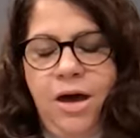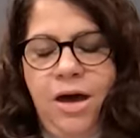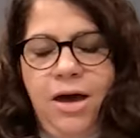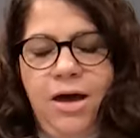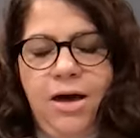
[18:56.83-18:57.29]

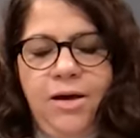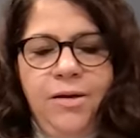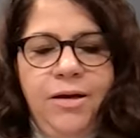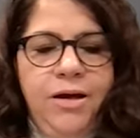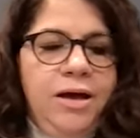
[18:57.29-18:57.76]

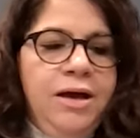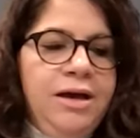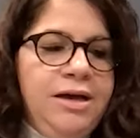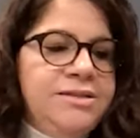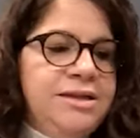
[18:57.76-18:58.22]

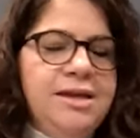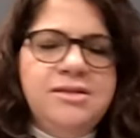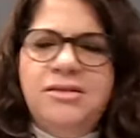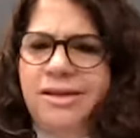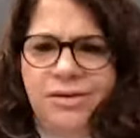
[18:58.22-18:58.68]
Is a
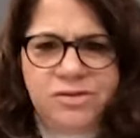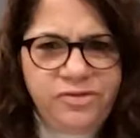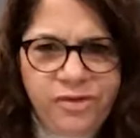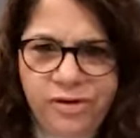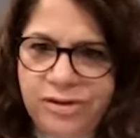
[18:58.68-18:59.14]
nozzle like used
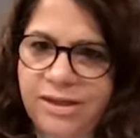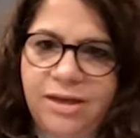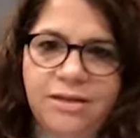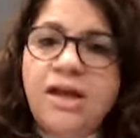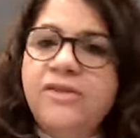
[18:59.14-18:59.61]
for like a
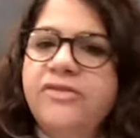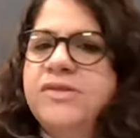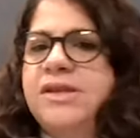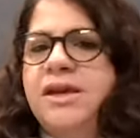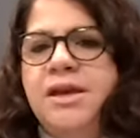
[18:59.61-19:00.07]

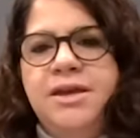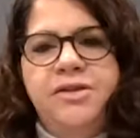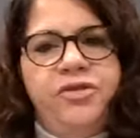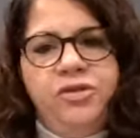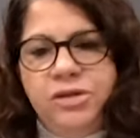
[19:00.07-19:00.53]
glyphosate,
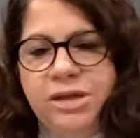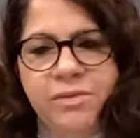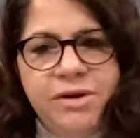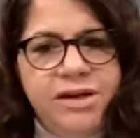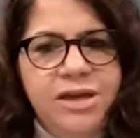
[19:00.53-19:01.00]
for
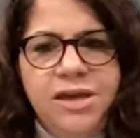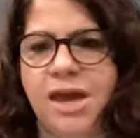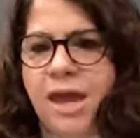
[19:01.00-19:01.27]
Liberty,